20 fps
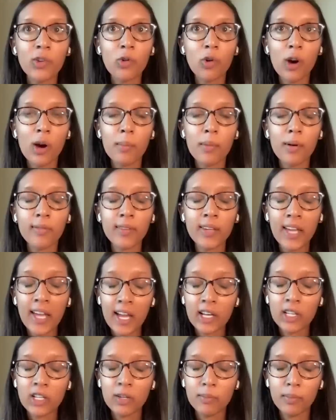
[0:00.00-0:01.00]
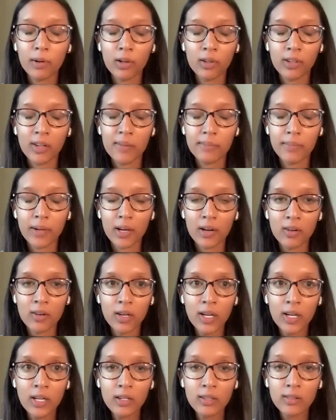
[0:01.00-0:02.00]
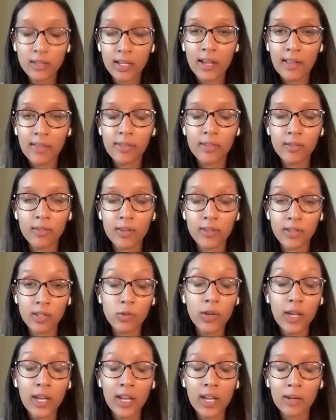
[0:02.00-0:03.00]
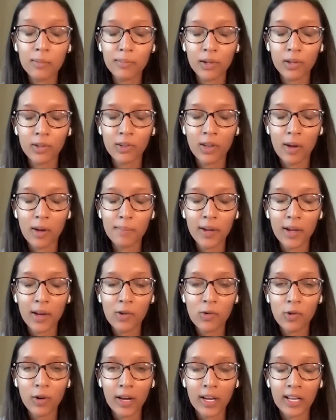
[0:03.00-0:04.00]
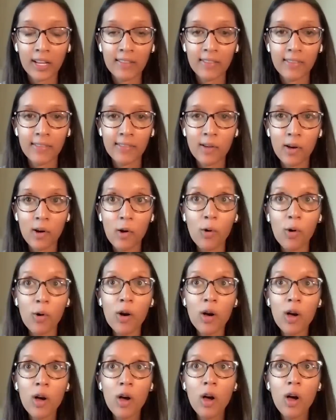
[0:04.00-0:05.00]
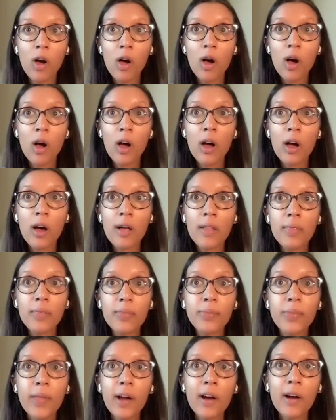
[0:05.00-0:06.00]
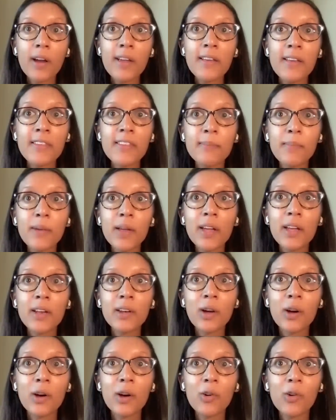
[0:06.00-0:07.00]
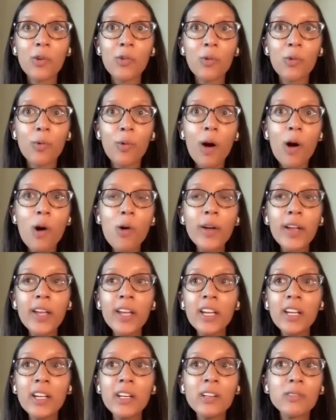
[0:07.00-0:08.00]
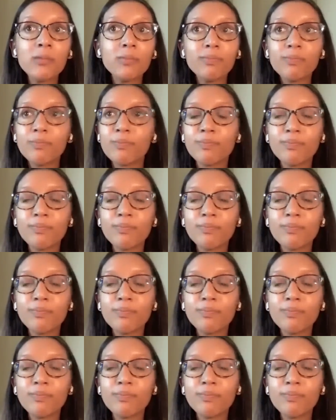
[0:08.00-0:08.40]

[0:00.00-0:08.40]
the norm of can you build on Bitcoin? The answer is you can build on Bitcoin. And so there has been growing